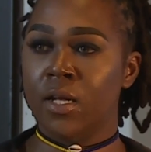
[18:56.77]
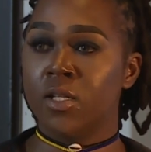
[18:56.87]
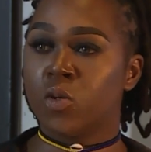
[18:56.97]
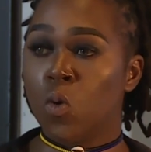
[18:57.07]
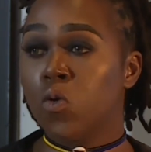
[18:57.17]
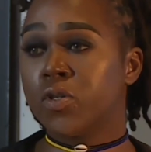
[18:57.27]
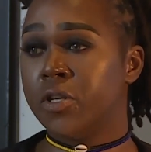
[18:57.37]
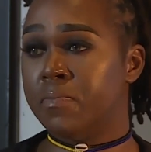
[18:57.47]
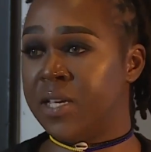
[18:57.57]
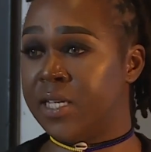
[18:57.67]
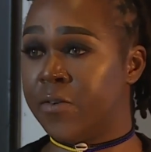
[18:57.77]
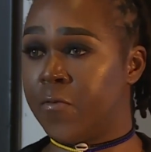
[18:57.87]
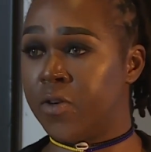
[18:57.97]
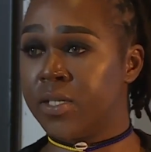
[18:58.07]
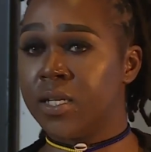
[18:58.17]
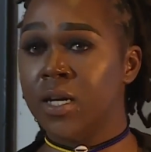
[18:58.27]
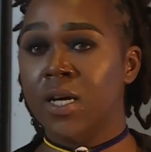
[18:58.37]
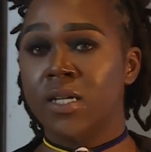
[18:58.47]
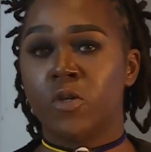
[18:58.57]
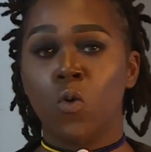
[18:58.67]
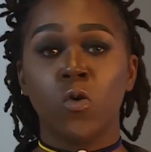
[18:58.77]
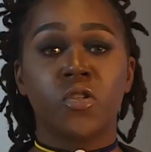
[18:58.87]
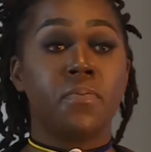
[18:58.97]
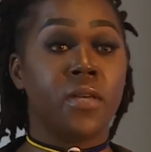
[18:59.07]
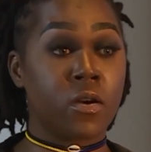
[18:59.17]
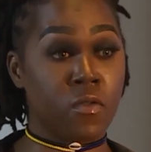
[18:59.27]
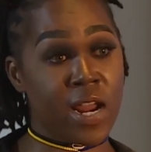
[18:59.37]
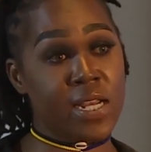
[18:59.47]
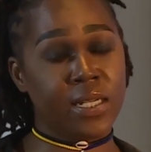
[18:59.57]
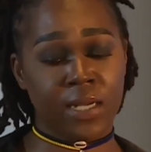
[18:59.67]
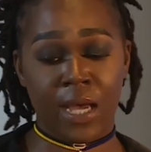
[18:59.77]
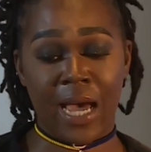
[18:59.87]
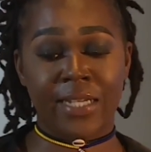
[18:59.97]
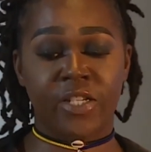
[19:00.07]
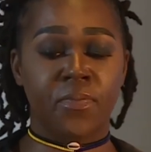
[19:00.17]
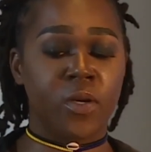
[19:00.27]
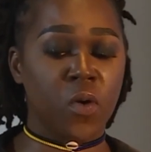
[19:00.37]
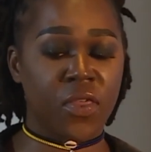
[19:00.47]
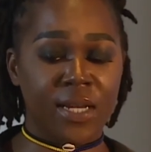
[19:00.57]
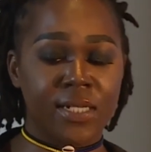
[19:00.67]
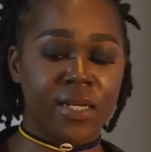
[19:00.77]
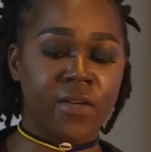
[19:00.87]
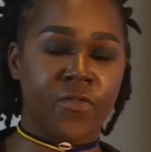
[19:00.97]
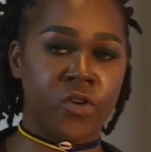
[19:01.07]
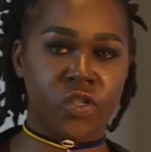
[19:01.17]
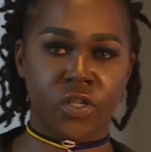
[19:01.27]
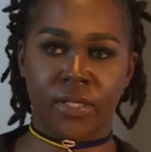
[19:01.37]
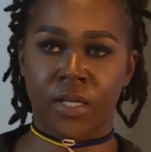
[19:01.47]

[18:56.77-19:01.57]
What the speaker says: to also be different, to also be great, and to be authentic versions